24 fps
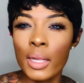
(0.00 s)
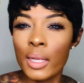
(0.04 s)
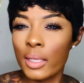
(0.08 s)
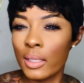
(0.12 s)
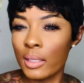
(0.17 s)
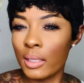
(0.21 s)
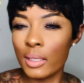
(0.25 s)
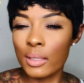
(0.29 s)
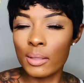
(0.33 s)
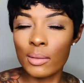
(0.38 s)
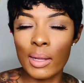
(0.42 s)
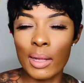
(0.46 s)

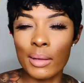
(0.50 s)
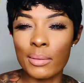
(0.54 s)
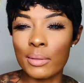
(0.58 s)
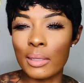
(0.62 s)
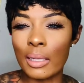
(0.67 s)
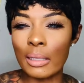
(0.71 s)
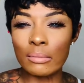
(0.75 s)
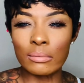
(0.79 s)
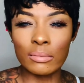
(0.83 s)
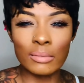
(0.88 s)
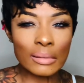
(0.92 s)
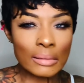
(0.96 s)
That's why I was
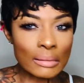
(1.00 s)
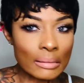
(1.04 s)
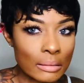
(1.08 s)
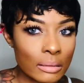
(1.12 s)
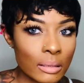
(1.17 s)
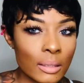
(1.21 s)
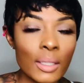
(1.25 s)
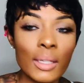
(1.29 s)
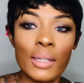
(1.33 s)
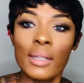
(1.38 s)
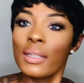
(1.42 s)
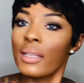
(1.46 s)
like, oof.
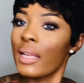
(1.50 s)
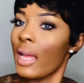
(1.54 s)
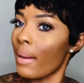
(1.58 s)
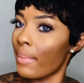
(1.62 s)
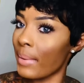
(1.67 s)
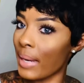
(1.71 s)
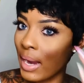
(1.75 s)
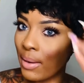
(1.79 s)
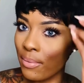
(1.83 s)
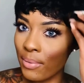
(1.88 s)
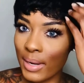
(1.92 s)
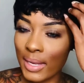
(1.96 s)
Yeah, but
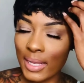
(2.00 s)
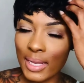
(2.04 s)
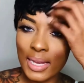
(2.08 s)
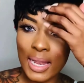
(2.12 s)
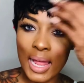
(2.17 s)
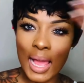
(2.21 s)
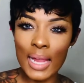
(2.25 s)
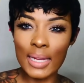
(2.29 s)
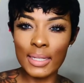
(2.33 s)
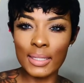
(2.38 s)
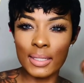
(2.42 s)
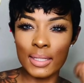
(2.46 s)

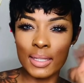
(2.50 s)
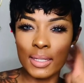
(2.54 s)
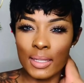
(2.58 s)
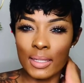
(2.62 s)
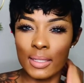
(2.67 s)
I really